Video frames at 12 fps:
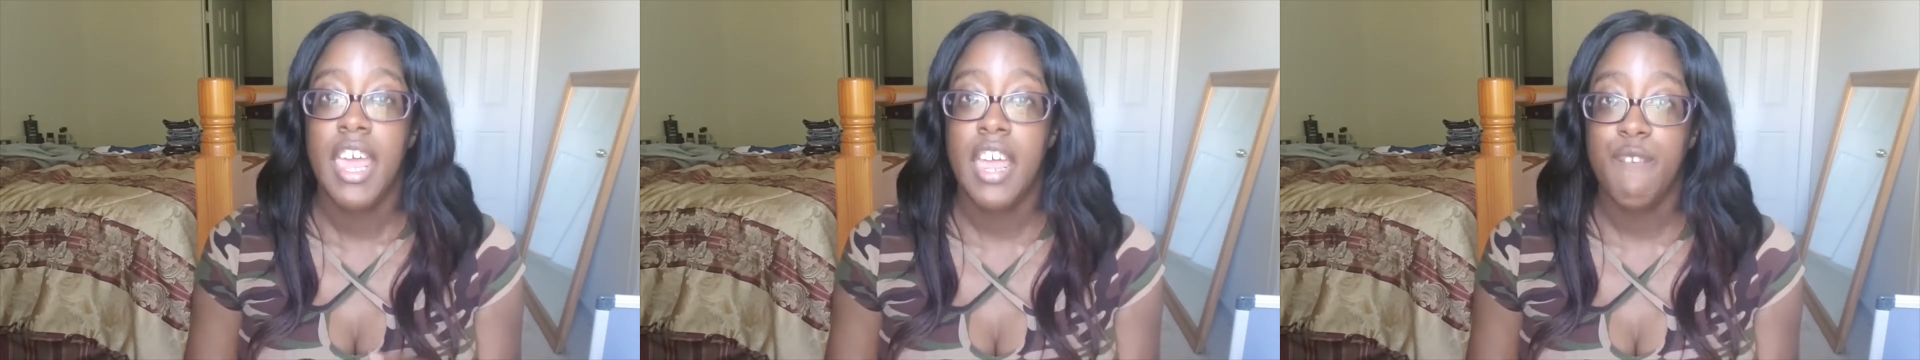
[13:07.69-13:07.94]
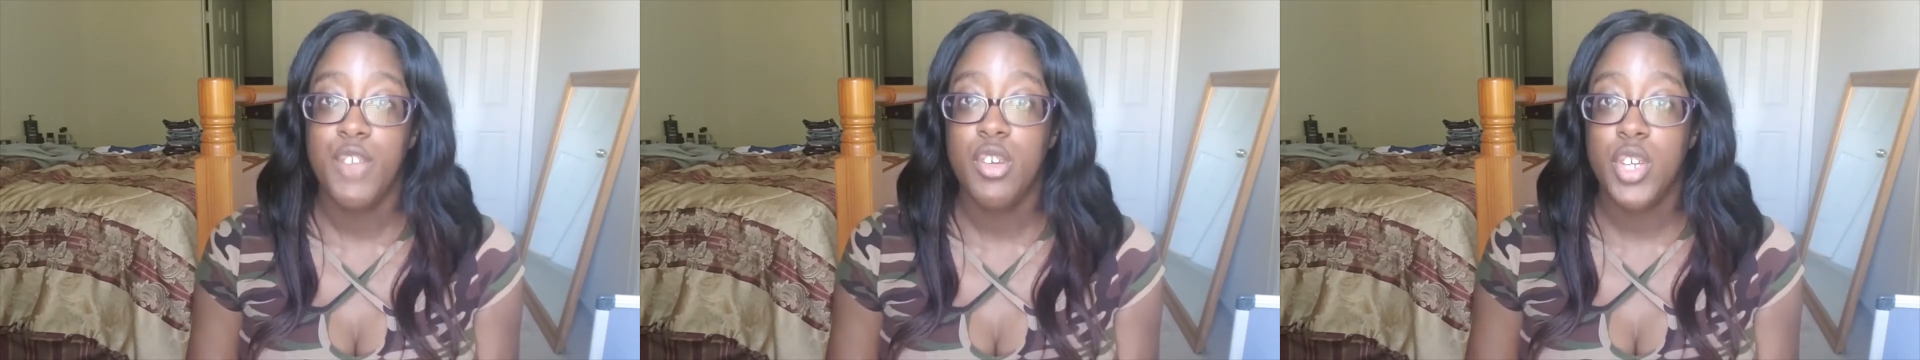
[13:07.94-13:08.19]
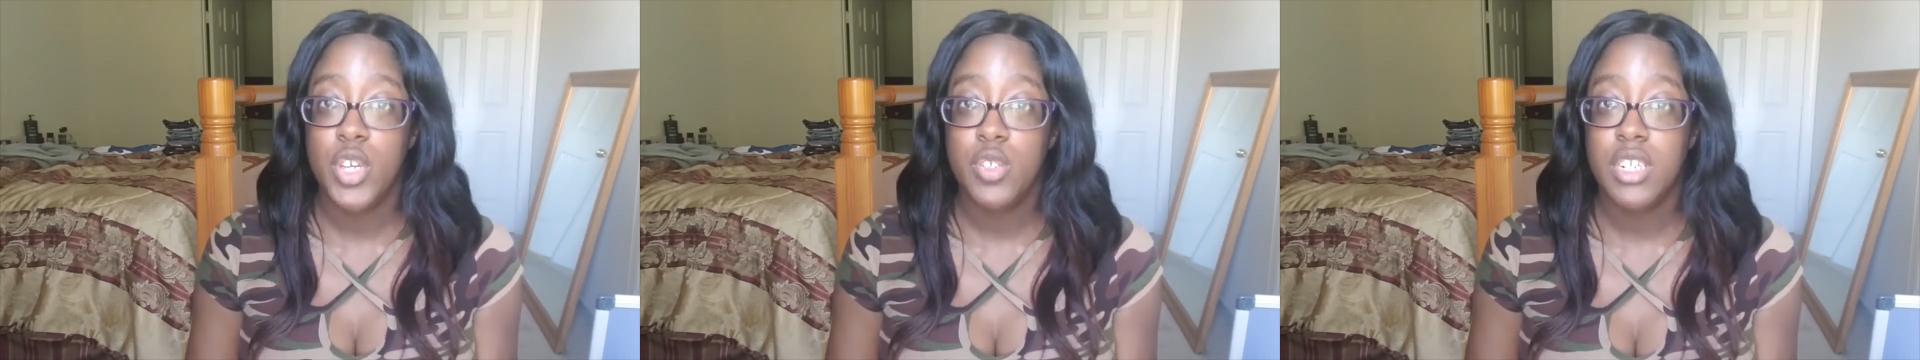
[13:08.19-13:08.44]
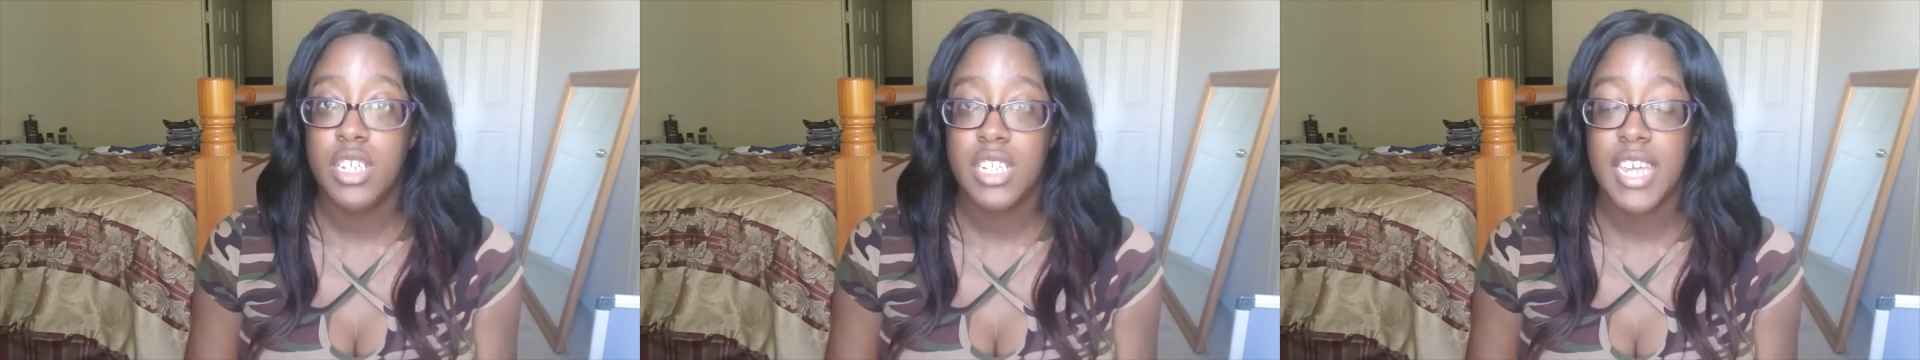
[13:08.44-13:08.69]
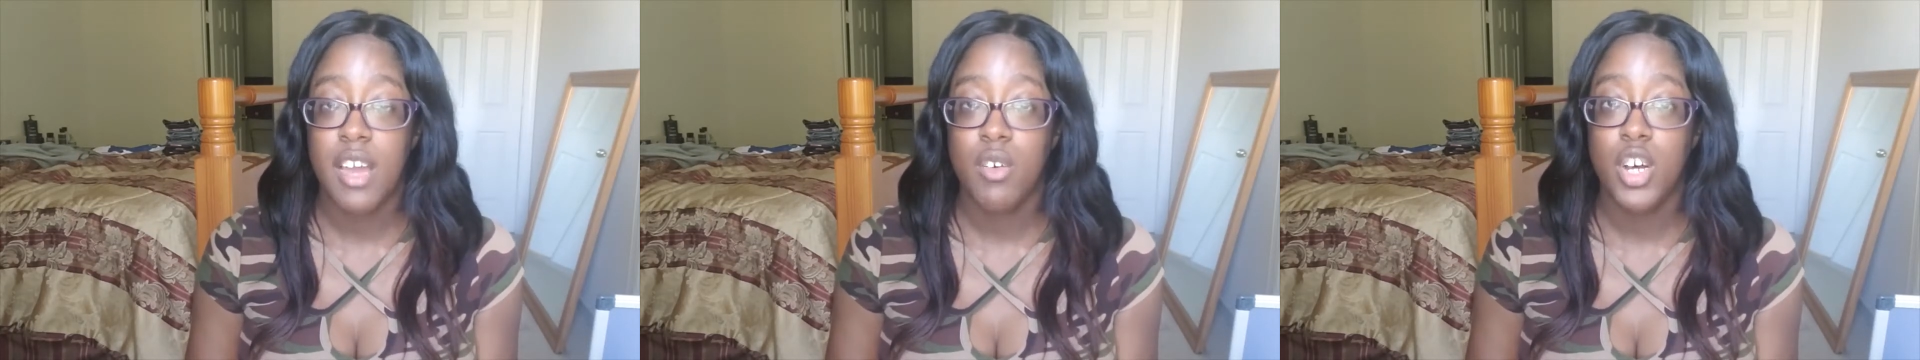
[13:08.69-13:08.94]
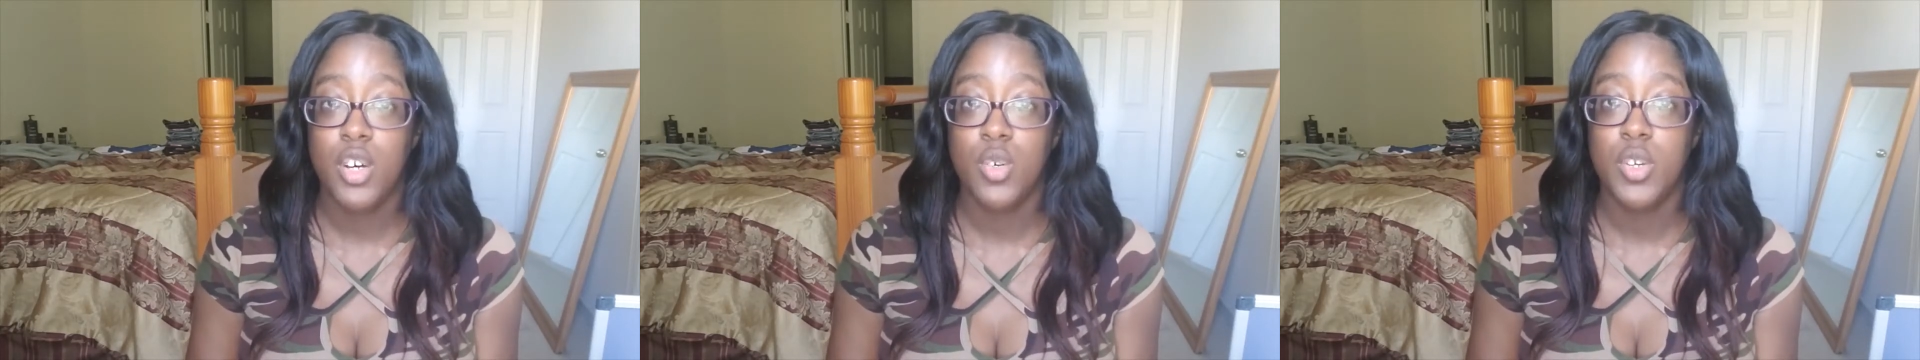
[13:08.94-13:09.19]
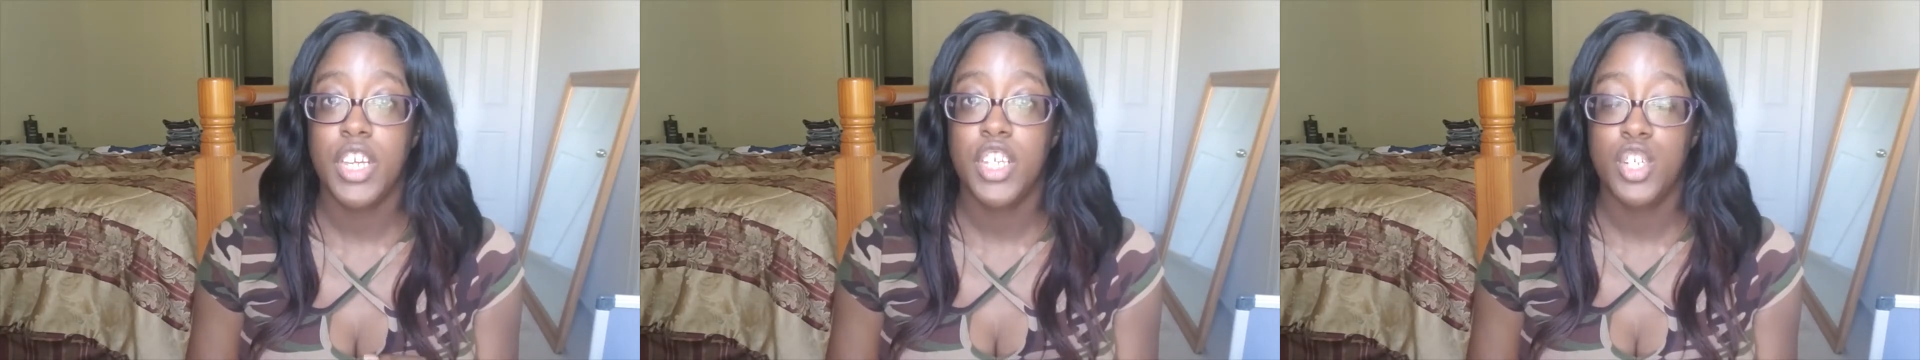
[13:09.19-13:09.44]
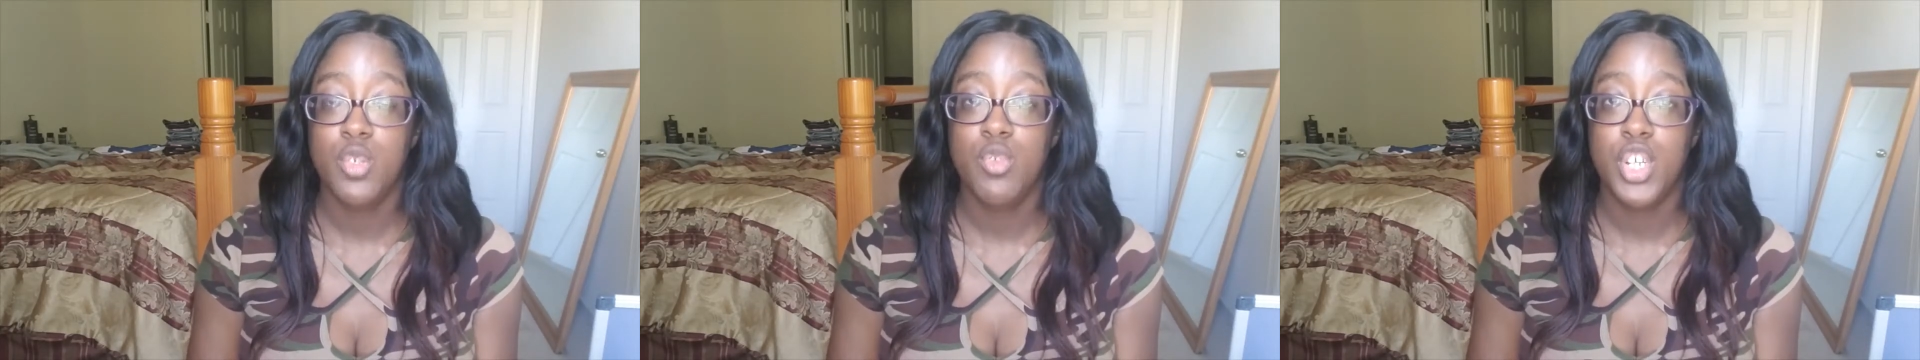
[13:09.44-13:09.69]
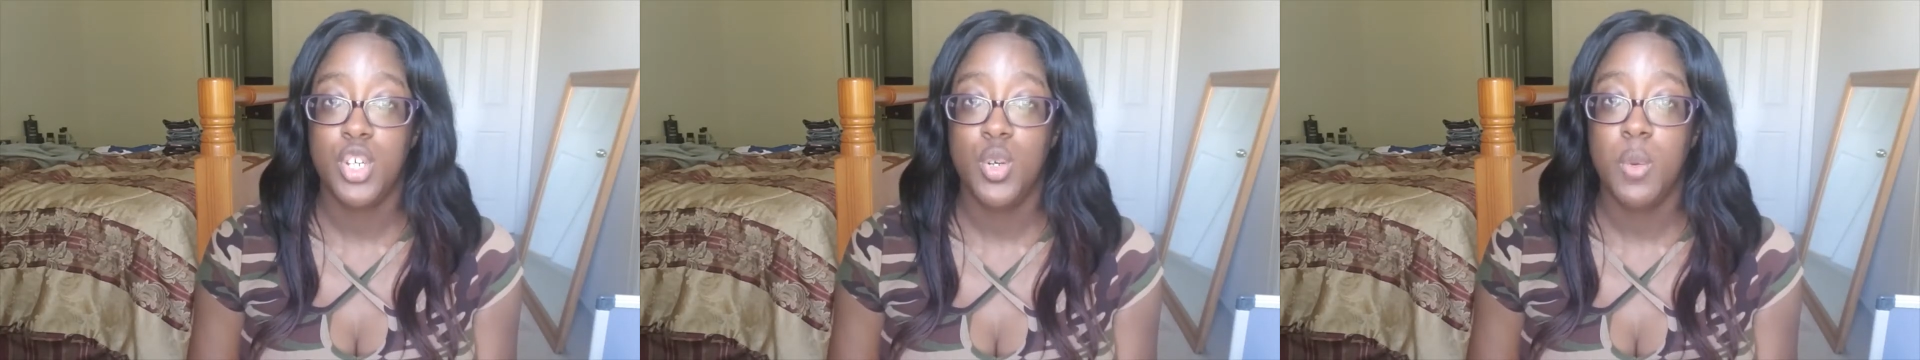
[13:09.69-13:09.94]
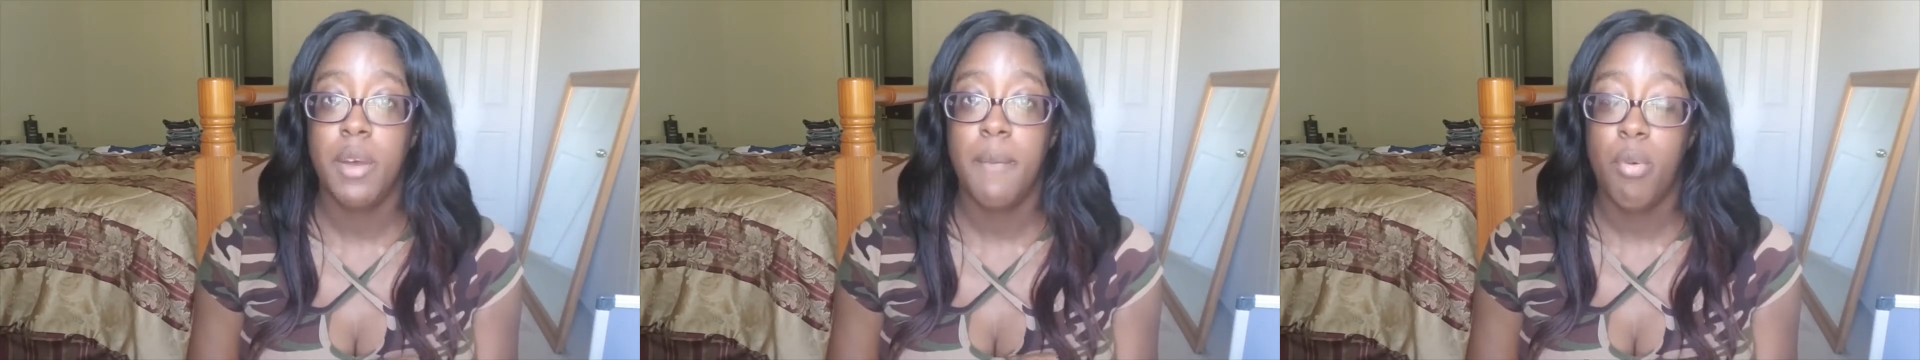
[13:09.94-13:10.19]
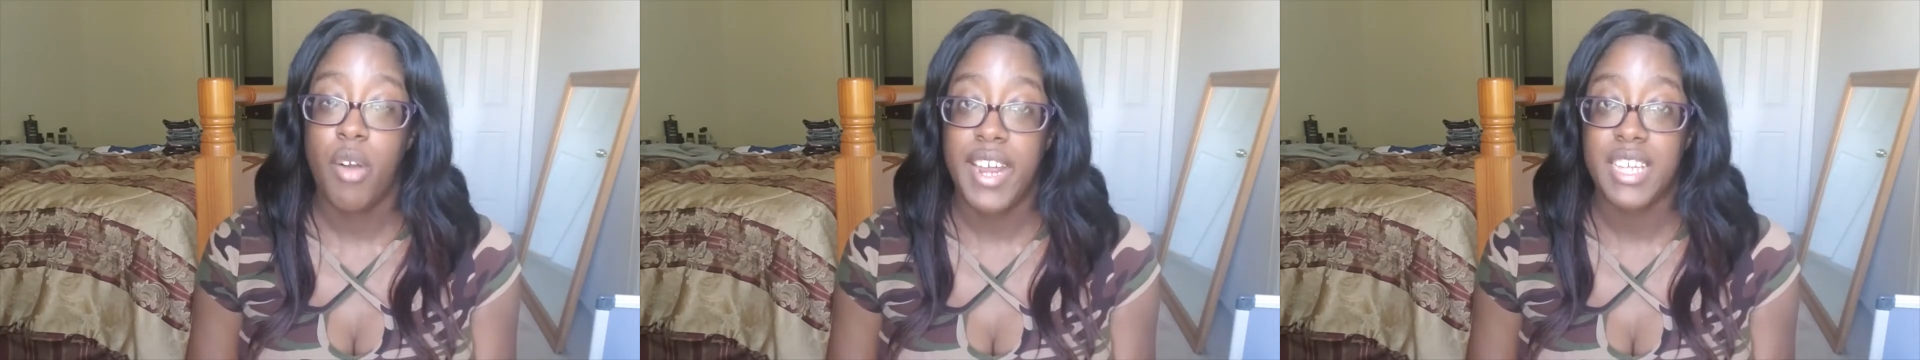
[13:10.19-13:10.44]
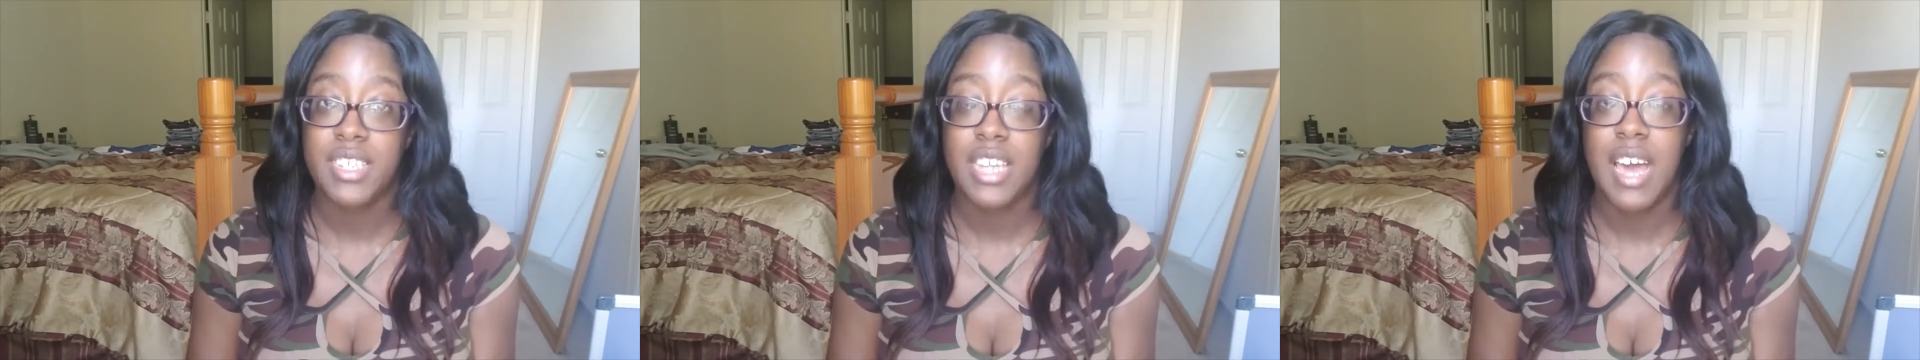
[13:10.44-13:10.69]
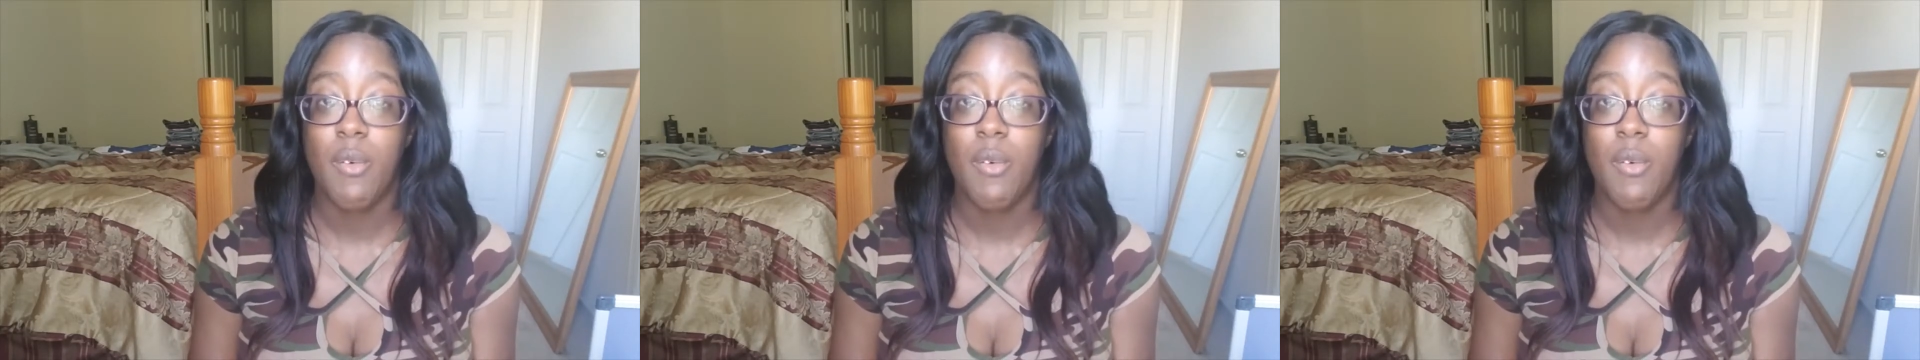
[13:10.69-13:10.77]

if you use the discount code YouTube price.